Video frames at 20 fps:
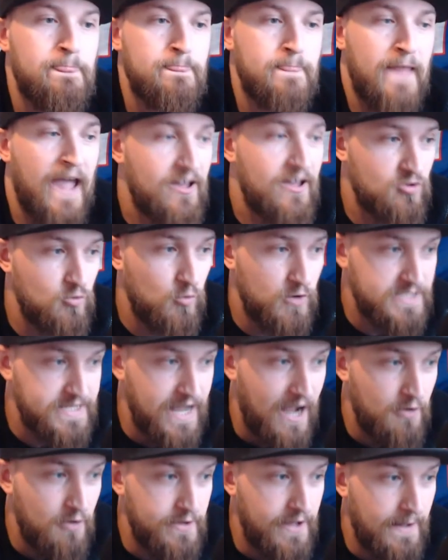Hasn't worked
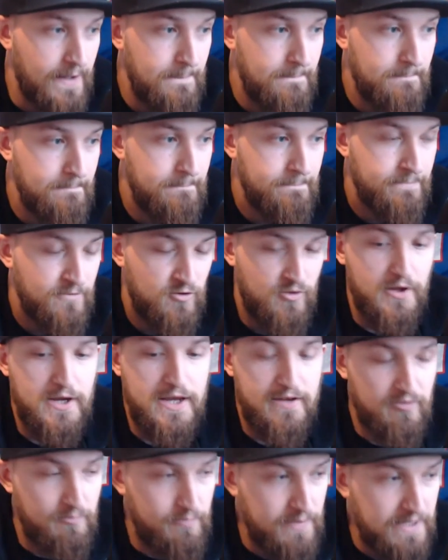out yet. So I'll
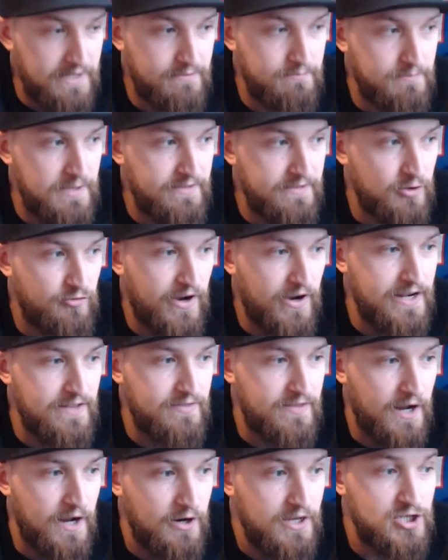give the Beane the credit
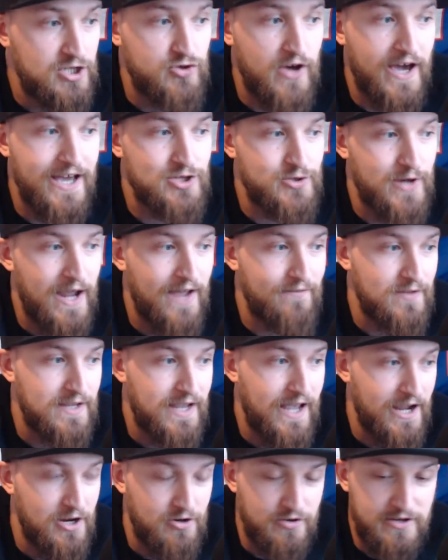there. He tried drafting
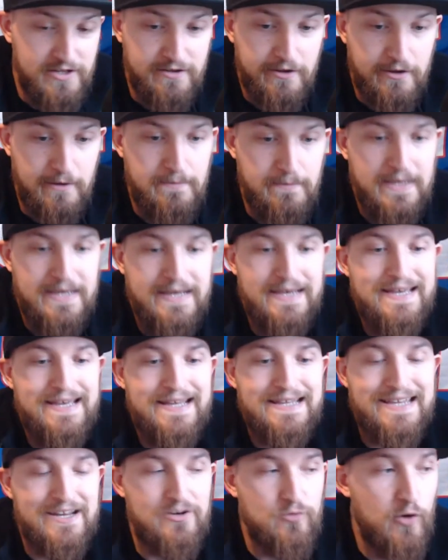Kyer Elam.
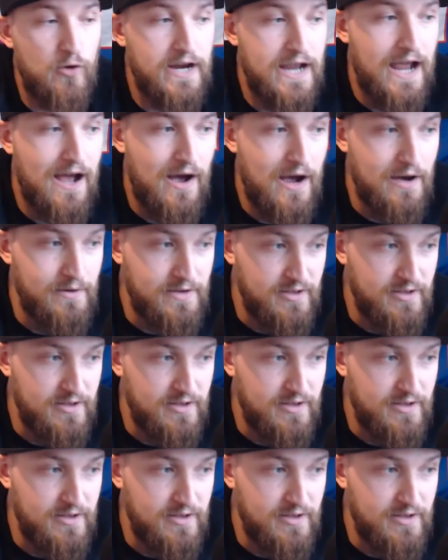Didn't work out how he